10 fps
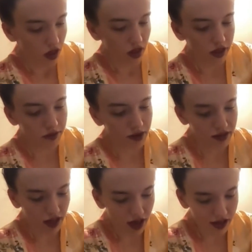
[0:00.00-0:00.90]

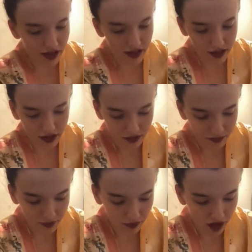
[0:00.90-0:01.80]
Anyways, I just,
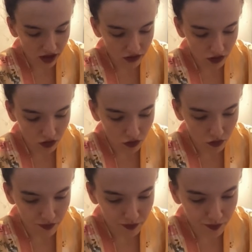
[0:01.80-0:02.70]
I don't know
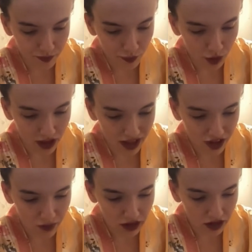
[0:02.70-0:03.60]
what I
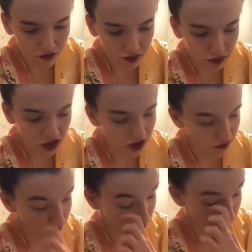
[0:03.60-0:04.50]
expected from life,